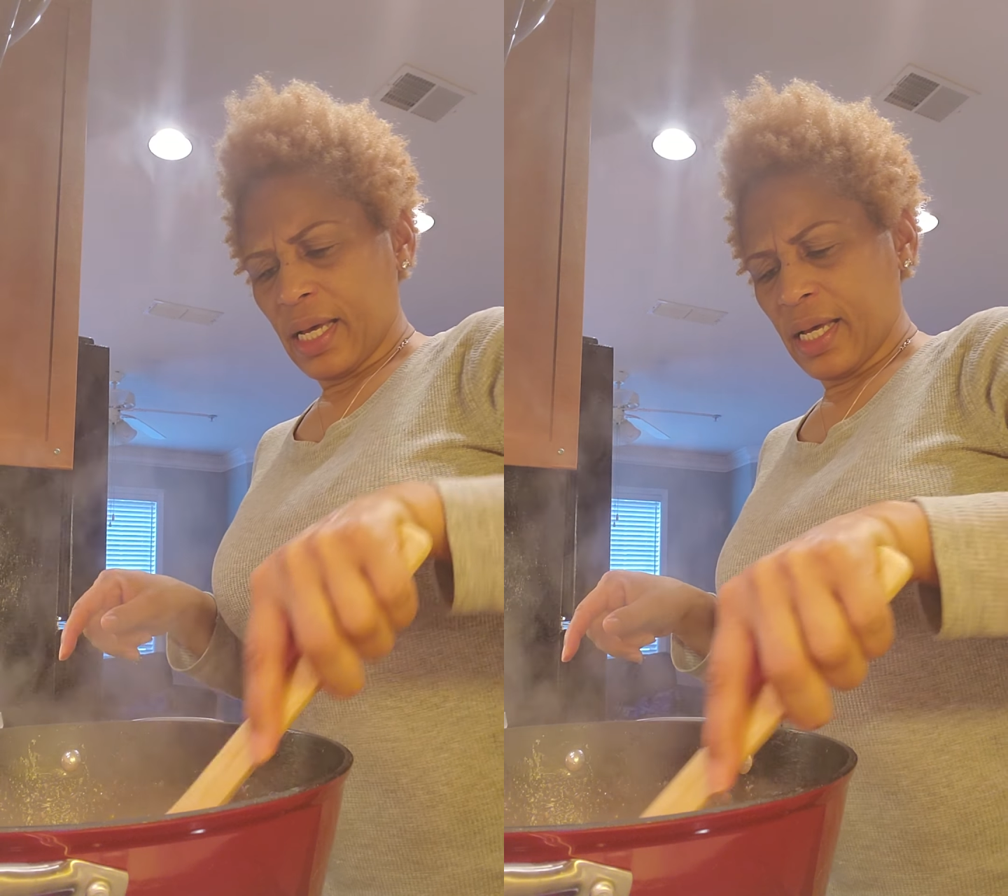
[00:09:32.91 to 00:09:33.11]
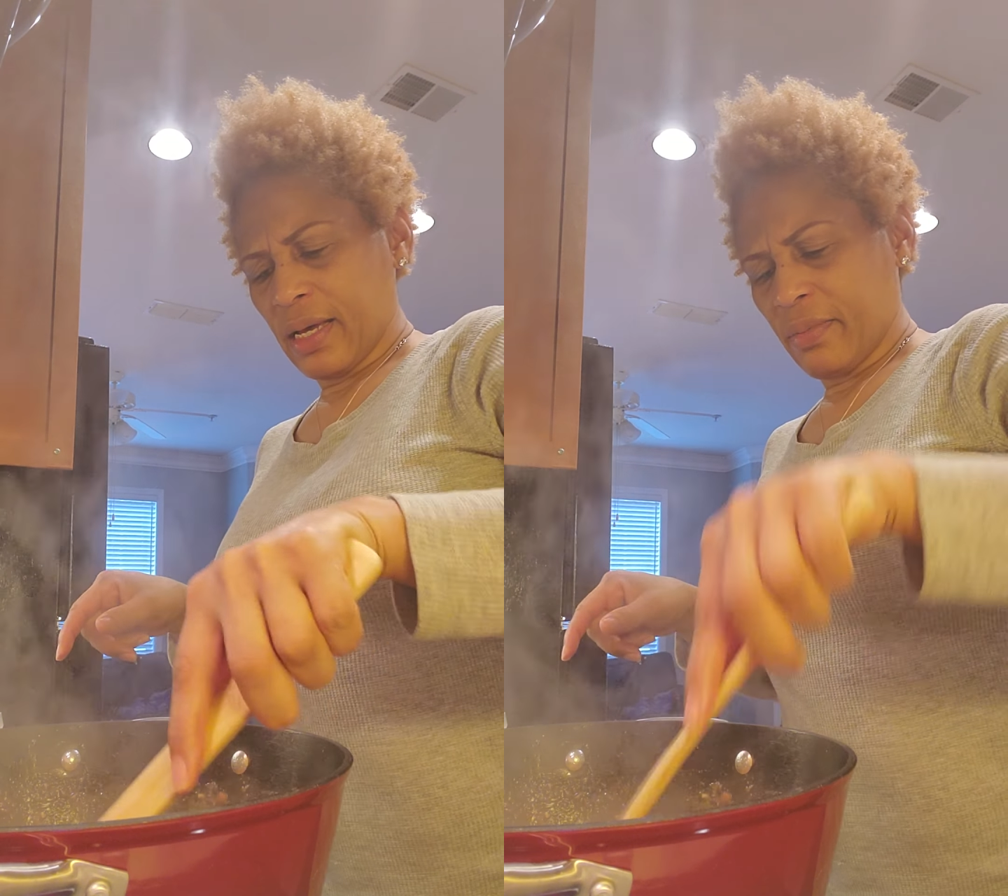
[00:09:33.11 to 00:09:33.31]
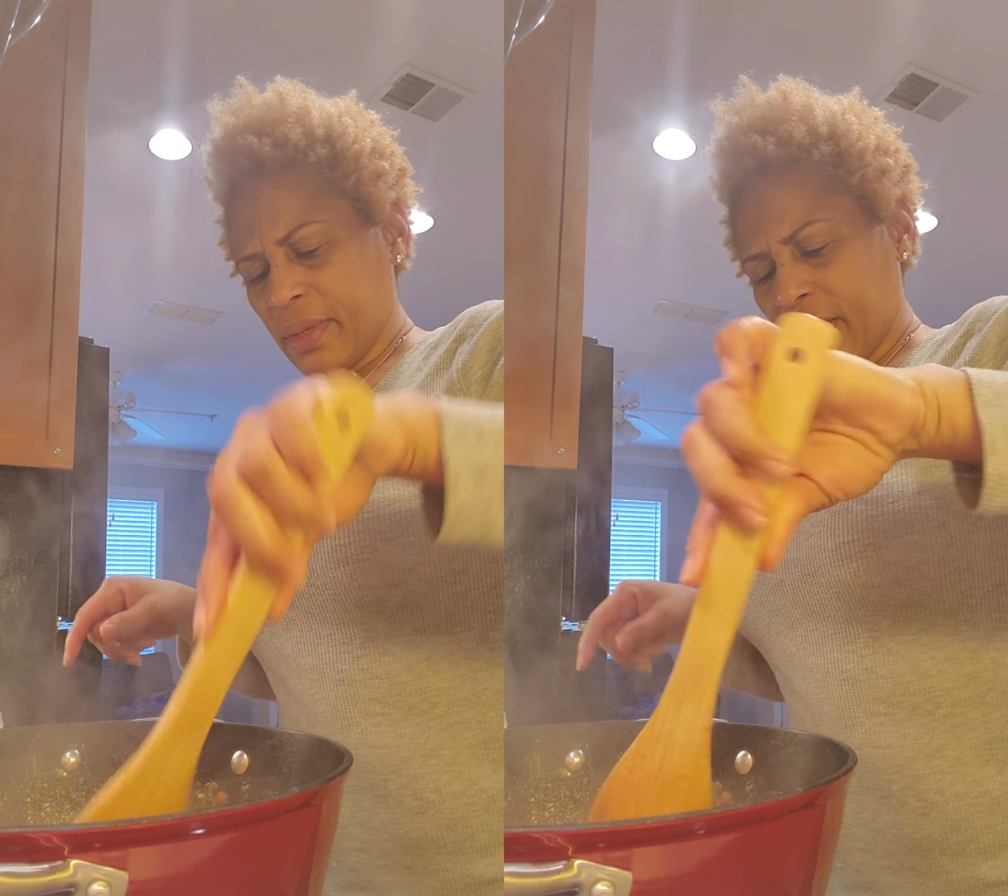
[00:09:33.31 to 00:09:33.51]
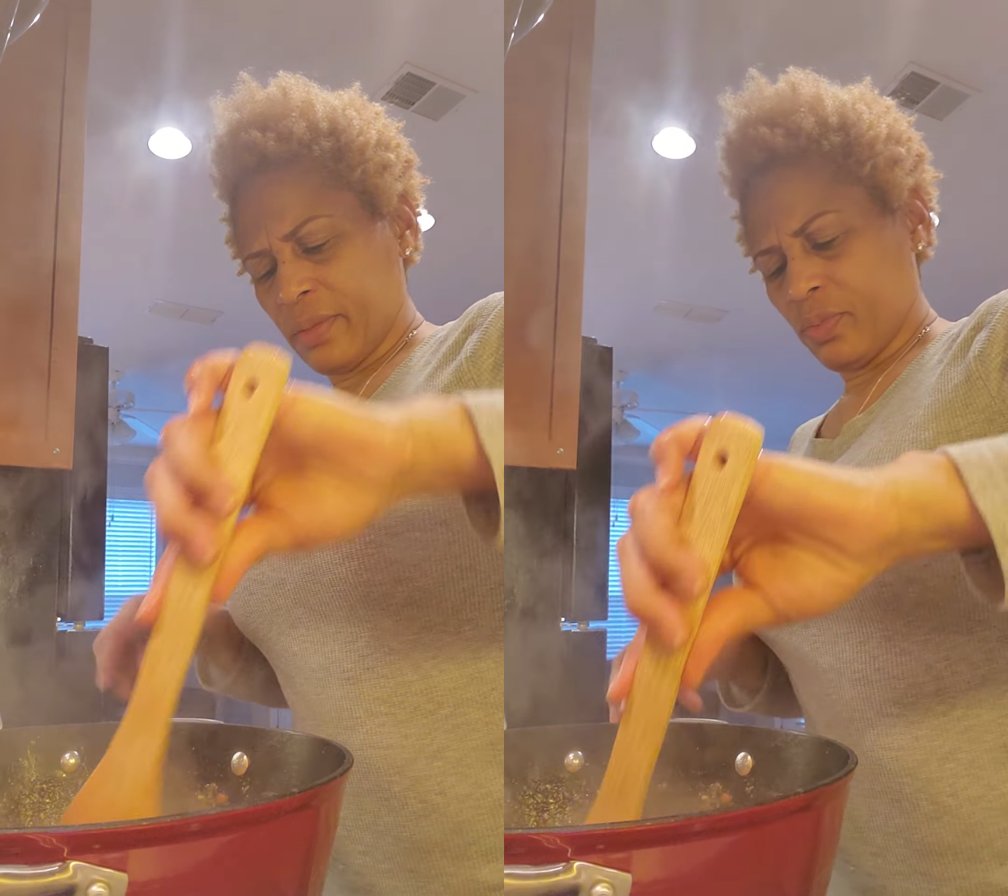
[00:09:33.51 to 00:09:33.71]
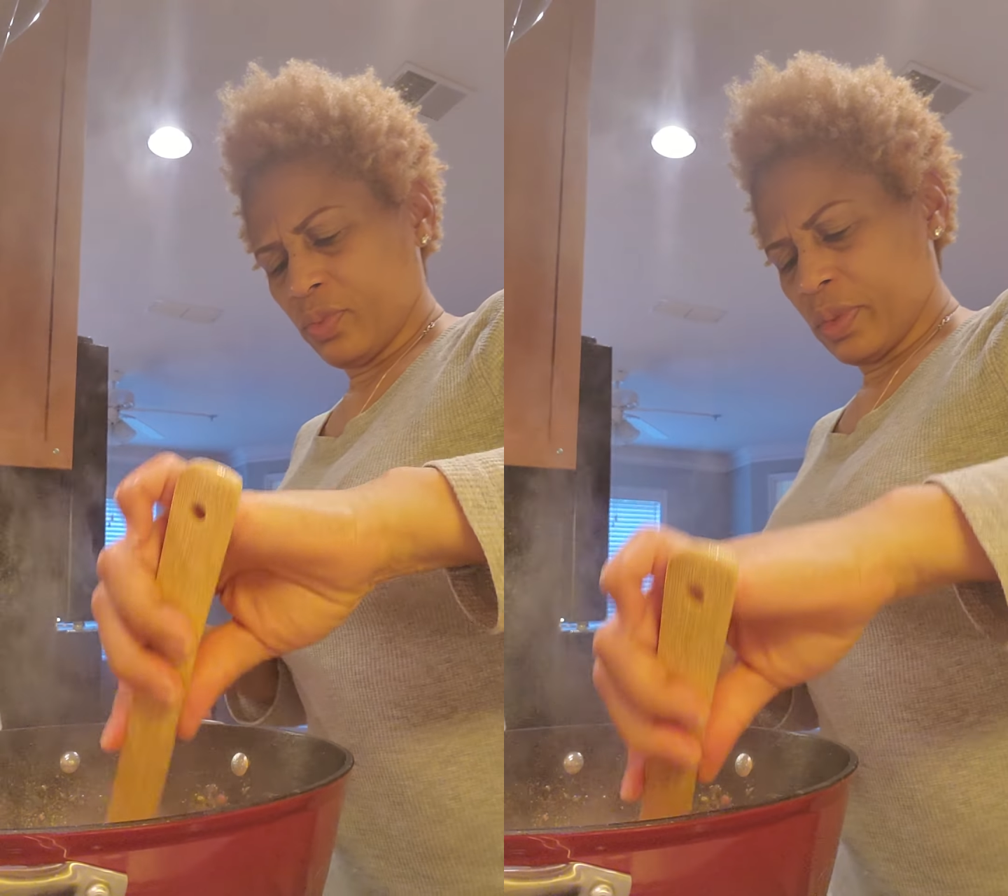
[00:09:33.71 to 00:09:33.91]

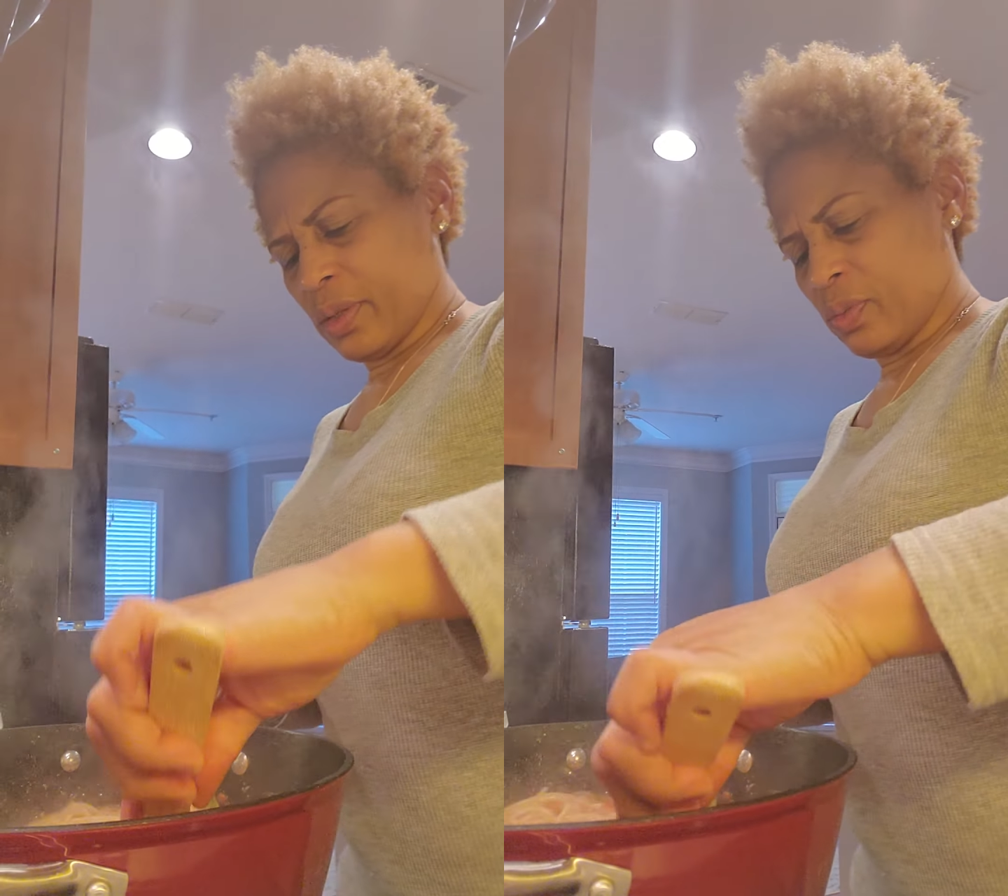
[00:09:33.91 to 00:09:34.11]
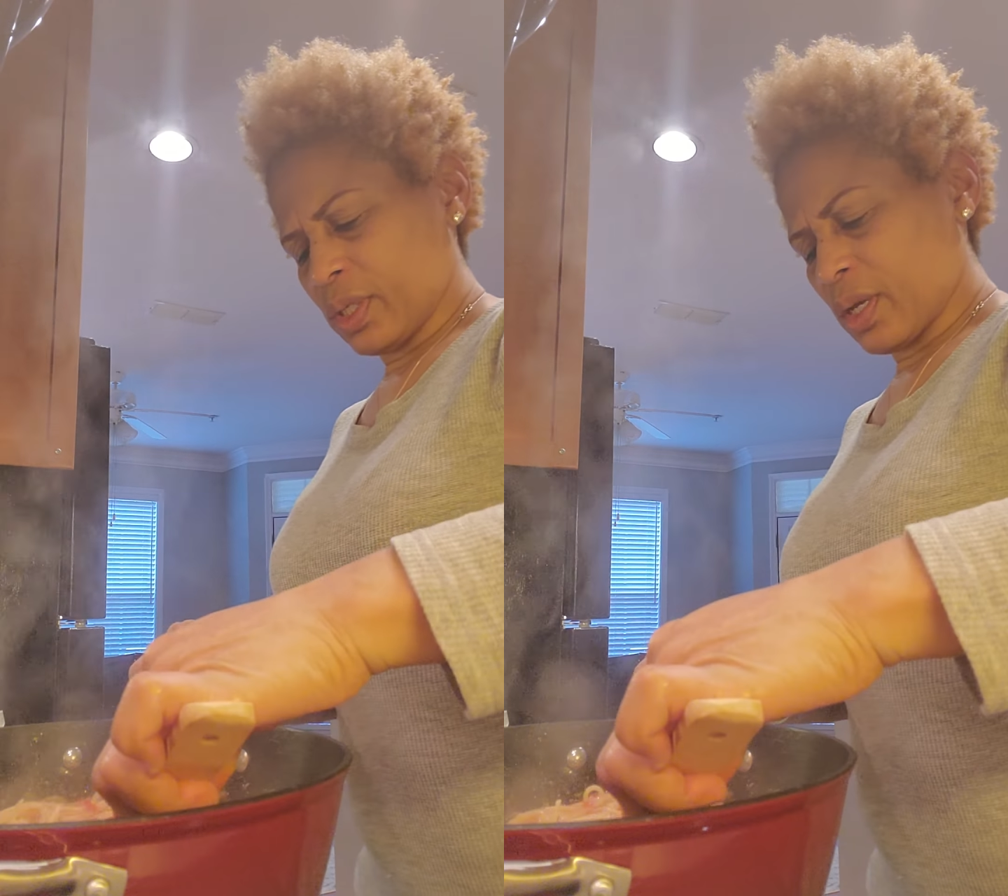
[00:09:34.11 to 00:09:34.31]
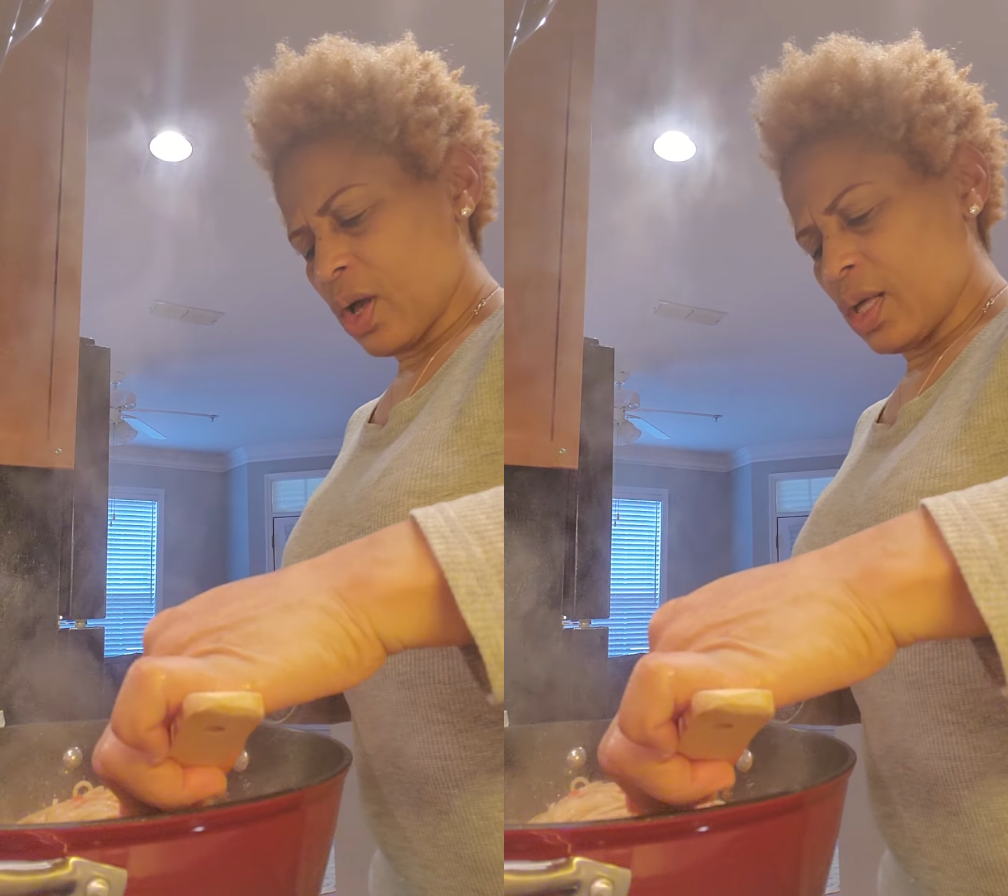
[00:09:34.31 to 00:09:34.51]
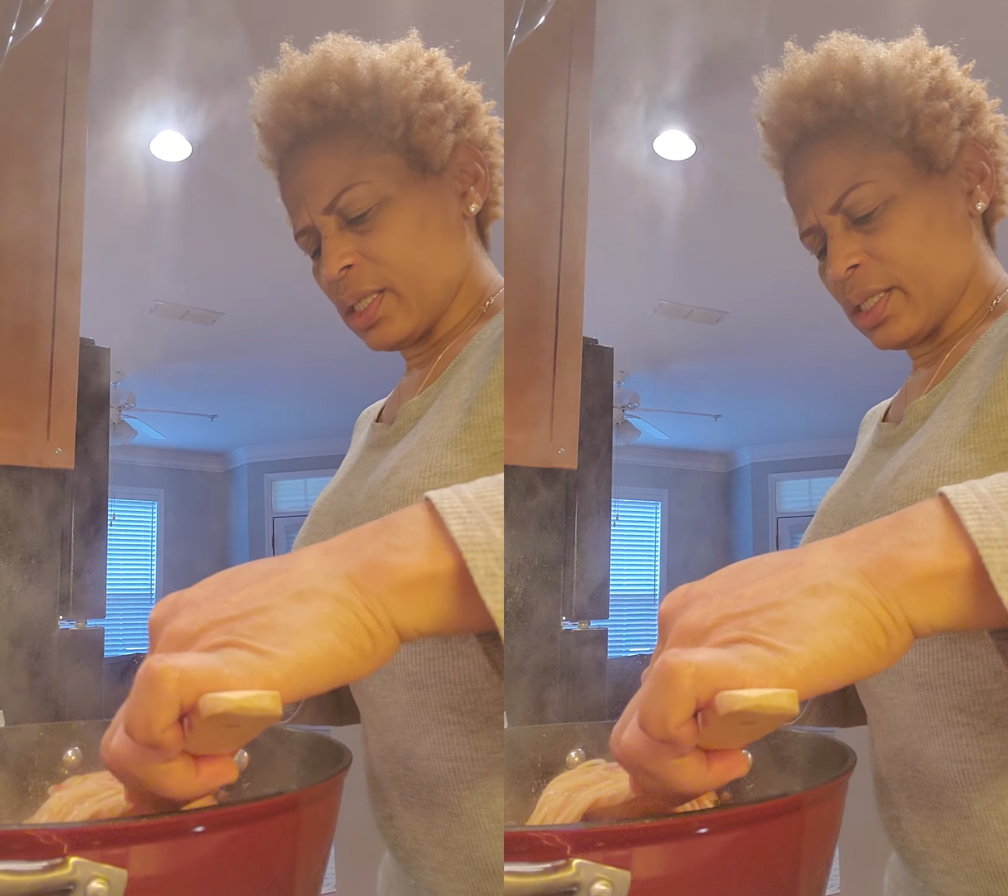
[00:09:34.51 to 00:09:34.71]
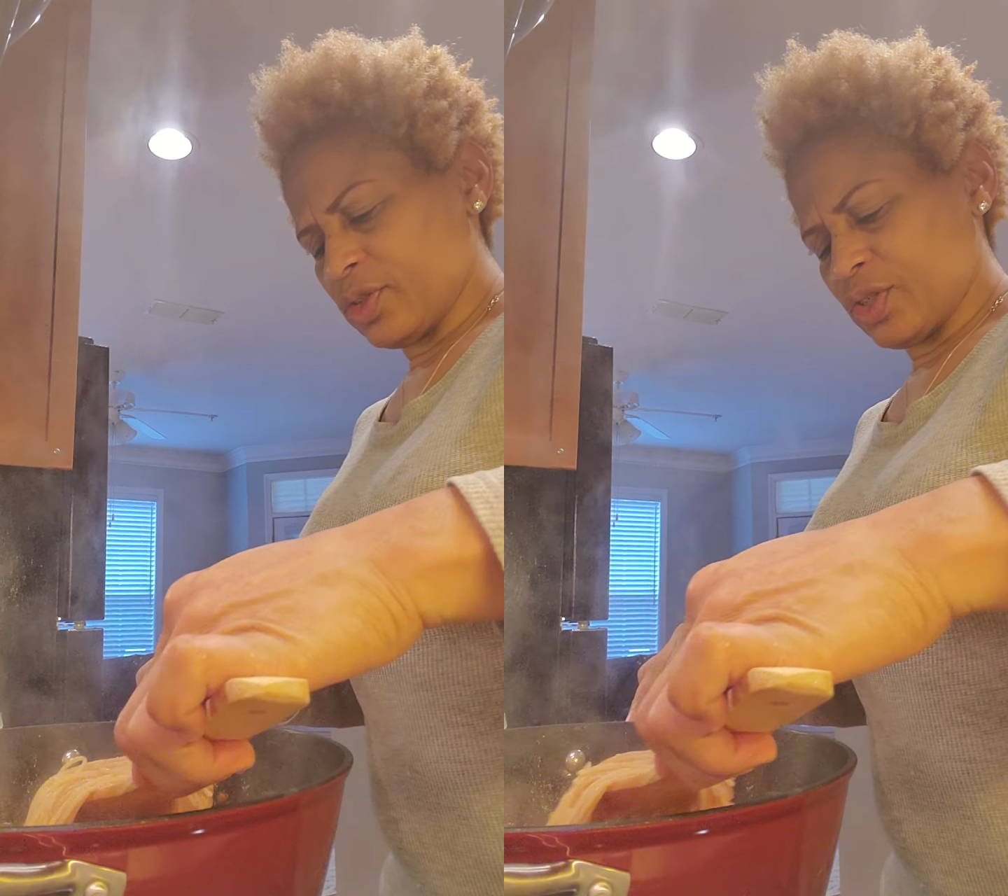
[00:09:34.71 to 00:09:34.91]
and would call it a